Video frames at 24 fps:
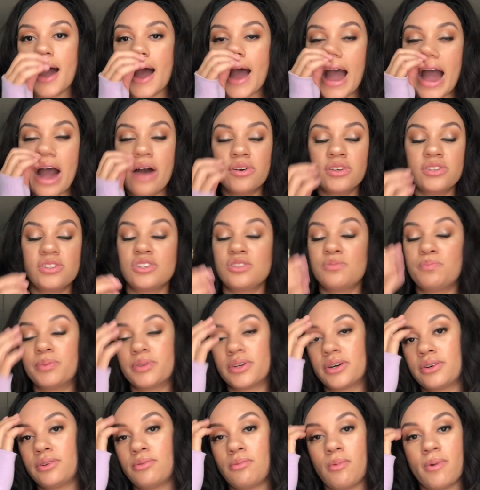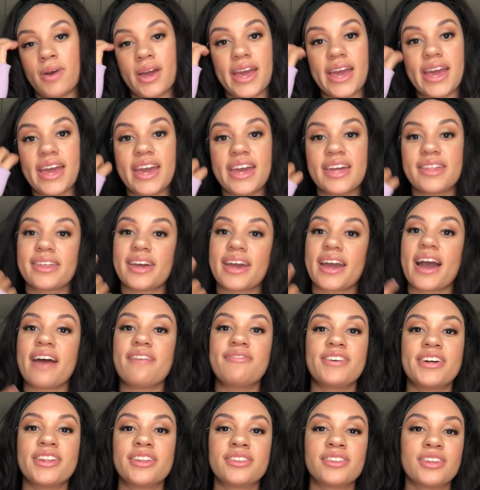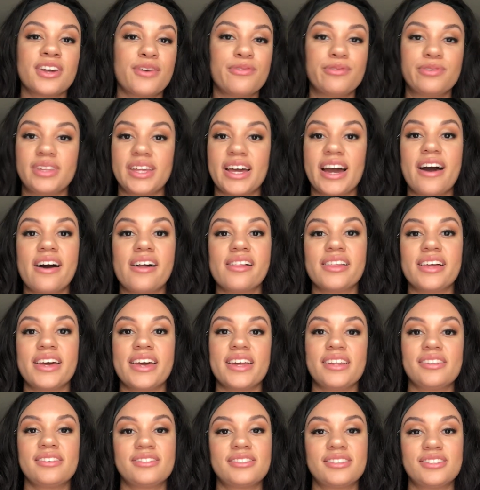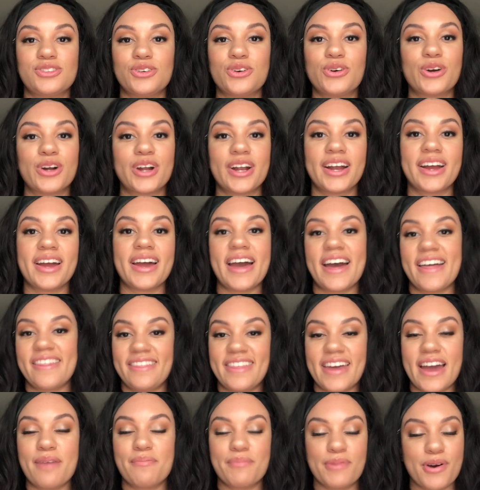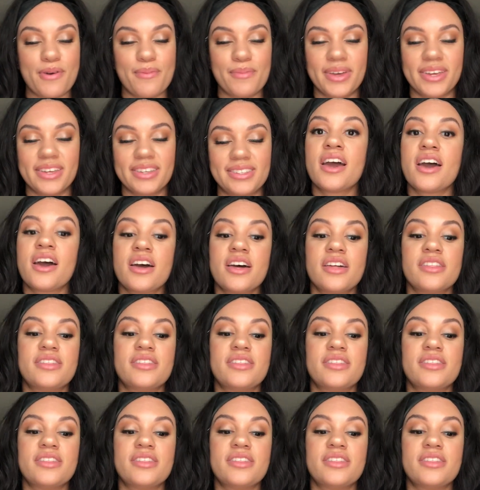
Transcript: I was just blown away. Like, I fell in love with the outlet store at that moment.